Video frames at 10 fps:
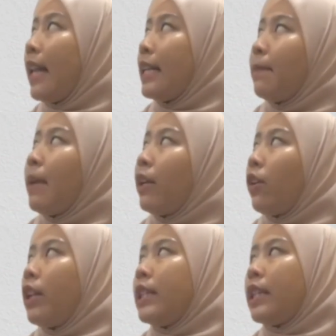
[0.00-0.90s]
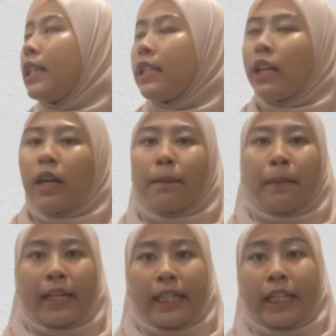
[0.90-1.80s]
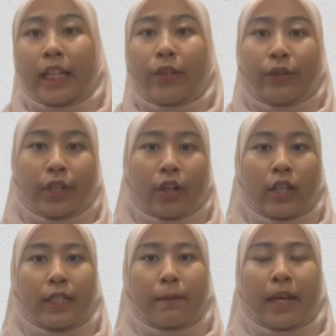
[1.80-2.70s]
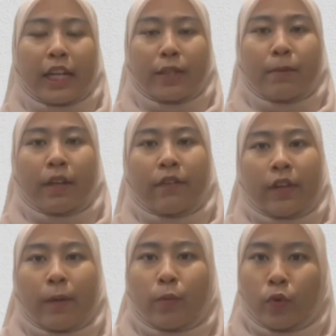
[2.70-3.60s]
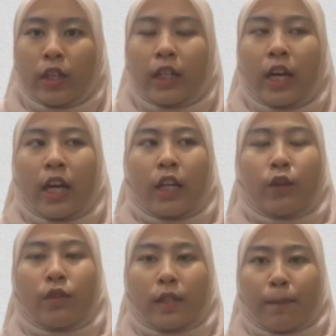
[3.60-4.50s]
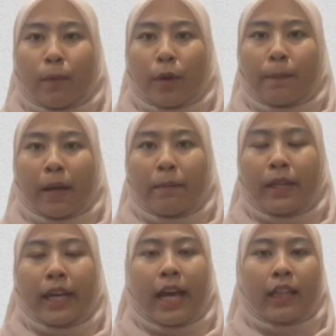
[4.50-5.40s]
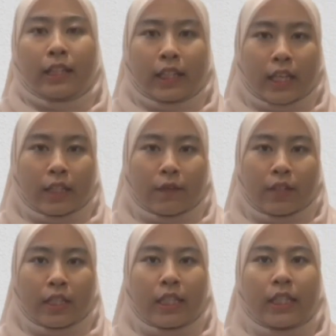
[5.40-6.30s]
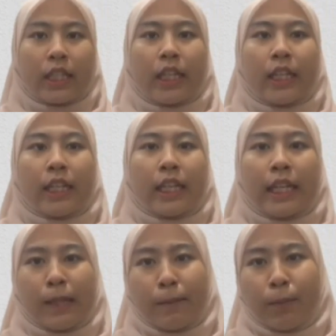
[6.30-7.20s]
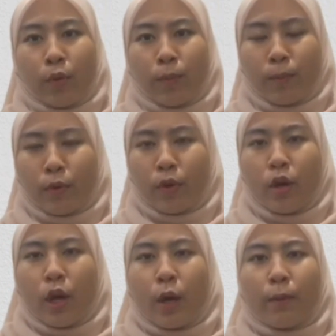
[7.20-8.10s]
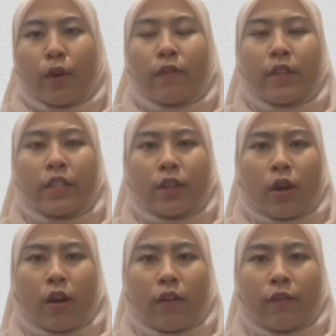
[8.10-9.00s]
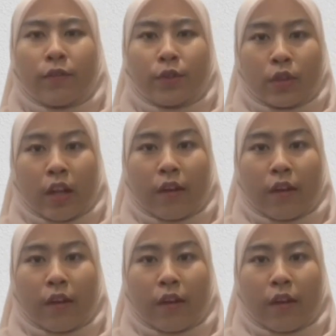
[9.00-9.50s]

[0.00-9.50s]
last but not least is a medical records management framework to support public healthcare services in Limpopo province of South